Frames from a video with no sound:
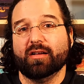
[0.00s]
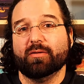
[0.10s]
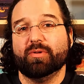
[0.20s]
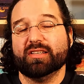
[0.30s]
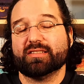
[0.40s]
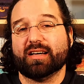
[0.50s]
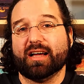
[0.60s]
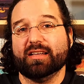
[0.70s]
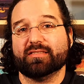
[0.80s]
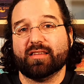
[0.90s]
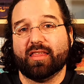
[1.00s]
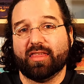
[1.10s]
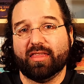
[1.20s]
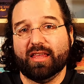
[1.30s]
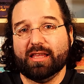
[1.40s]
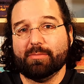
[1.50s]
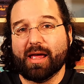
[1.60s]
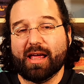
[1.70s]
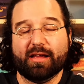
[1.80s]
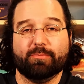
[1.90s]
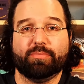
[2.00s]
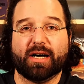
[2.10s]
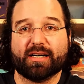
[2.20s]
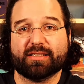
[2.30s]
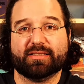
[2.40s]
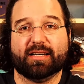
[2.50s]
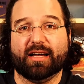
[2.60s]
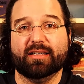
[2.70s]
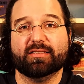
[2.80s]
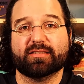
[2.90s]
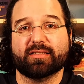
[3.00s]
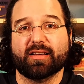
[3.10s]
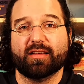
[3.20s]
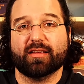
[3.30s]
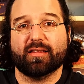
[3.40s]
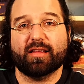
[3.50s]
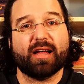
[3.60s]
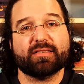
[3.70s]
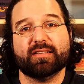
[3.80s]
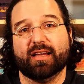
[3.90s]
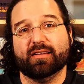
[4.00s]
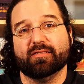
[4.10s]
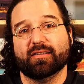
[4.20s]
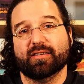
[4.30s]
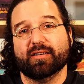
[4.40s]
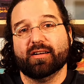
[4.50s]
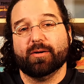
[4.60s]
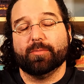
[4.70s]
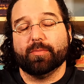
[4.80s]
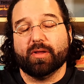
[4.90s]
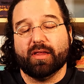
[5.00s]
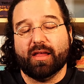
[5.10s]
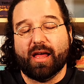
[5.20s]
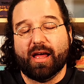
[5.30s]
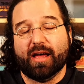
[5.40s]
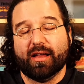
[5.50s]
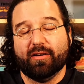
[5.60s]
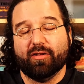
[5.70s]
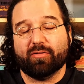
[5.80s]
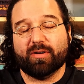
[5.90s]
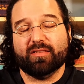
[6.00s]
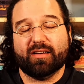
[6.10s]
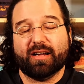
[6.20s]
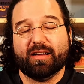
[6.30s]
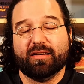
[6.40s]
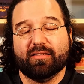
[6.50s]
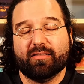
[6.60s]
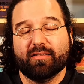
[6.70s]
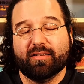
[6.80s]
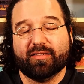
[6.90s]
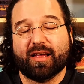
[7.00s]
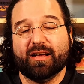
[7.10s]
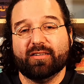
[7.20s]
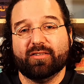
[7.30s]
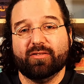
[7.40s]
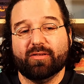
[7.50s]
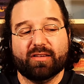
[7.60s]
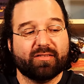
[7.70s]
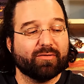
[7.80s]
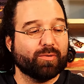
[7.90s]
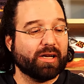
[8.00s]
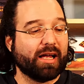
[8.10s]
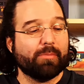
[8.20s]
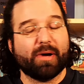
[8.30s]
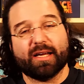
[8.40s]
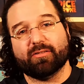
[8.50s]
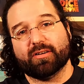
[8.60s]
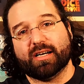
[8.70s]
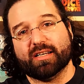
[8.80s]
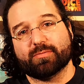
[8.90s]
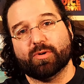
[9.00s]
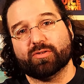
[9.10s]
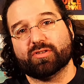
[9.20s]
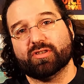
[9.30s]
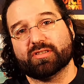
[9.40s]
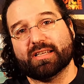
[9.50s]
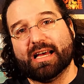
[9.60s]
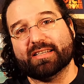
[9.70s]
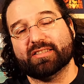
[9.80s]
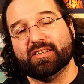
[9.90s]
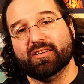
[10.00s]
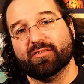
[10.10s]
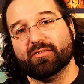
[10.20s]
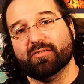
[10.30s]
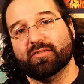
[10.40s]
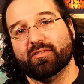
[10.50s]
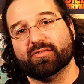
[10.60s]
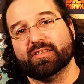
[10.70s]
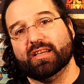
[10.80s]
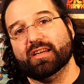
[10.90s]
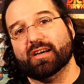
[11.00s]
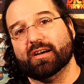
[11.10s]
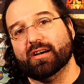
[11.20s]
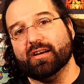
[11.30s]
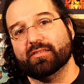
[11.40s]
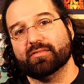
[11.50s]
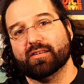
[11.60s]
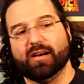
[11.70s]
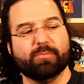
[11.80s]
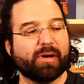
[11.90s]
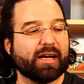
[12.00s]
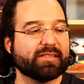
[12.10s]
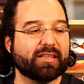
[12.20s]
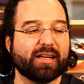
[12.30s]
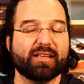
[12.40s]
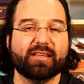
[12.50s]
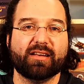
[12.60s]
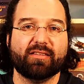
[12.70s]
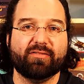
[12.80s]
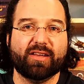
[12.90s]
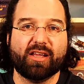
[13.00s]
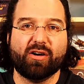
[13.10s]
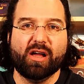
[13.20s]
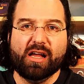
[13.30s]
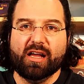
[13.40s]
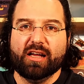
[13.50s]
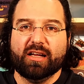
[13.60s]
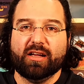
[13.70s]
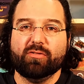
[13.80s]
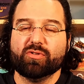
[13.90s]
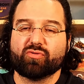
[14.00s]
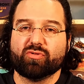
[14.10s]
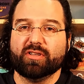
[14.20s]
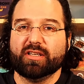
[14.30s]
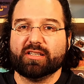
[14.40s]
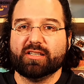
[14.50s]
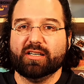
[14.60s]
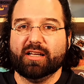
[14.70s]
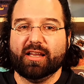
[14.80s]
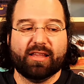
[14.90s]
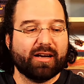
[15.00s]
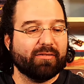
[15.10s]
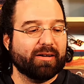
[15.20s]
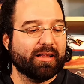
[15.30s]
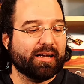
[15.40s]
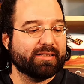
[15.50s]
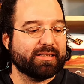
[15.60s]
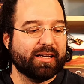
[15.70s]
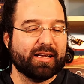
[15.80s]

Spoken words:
besides theme and box size. That's it. And the reason I decided to do this is when I got Microcosmos just last year, there's the unboxing I did of the video. It was really good, and then I realized,